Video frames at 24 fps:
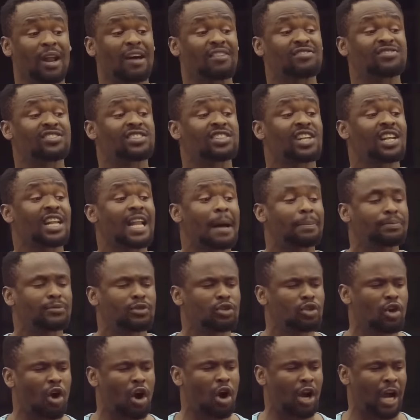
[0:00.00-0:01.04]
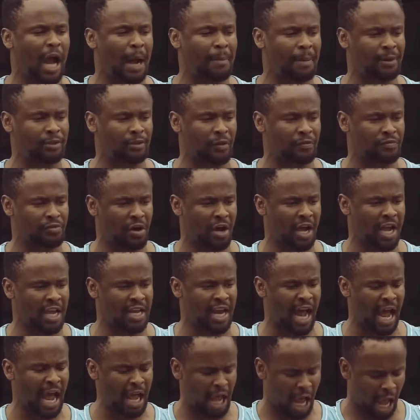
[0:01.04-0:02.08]
slapped your cap out of your
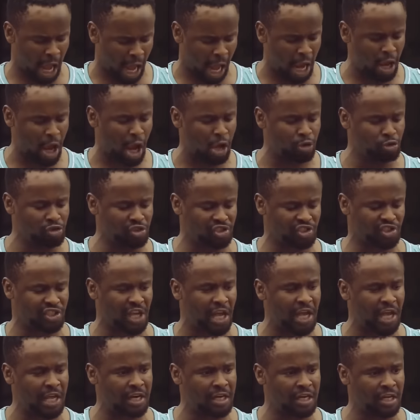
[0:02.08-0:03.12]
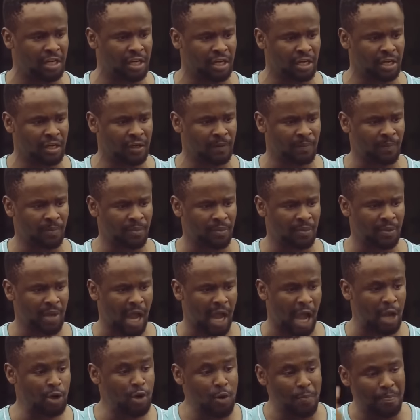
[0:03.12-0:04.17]
head. Are you insane?
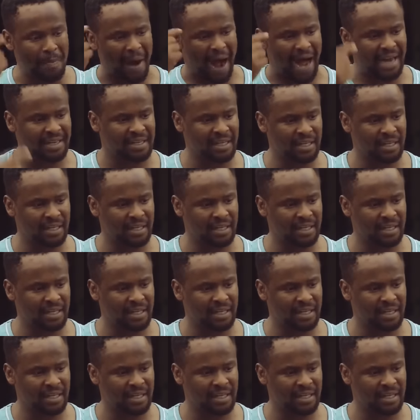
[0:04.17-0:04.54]
Are you mad?